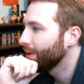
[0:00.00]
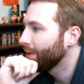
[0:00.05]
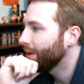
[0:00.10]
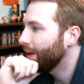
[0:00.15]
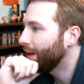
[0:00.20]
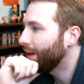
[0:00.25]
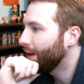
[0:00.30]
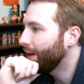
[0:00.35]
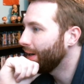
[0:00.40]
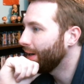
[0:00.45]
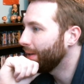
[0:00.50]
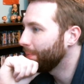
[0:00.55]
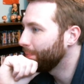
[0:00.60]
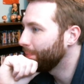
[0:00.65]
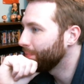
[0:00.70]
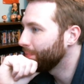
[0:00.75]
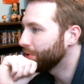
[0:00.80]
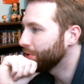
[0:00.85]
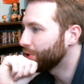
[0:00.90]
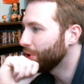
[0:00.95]

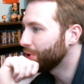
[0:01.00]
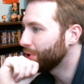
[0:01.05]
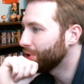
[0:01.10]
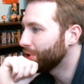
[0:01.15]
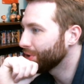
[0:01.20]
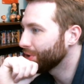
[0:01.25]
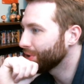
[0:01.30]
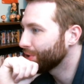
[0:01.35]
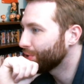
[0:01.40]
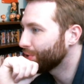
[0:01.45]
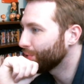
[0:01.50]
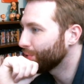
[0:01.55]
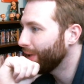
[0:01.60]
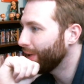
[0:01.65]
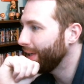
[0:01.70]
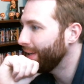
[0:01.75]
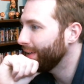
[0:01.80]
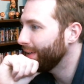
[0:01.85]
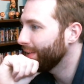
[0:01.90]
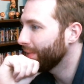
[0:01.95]
JoJo's is
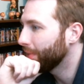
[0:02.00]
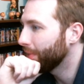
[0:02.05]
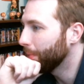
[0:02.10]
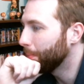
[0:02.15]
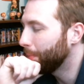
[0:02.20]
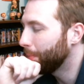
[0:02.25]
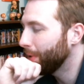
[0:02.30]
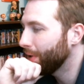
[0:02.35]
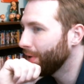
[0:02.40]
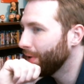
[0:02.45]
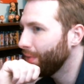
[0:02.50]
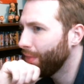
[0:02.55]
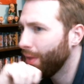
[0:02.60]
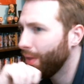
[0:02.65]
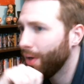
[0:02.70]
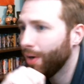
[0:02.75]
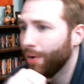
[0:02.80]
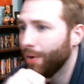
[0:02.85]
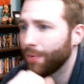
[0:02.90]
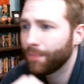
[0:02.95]
great. The beard,
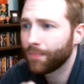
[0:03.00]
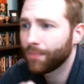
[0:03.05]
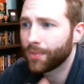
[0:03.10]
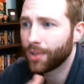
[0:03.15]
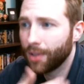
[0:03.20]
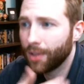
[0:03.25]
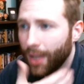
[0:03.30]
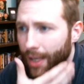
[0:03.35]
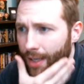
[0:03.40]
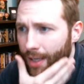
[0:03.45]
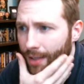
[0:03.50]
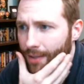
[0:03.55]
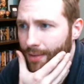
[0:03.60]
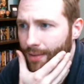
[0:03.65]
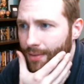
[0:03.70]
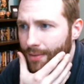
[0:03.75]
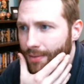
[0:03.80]
though, do you like it?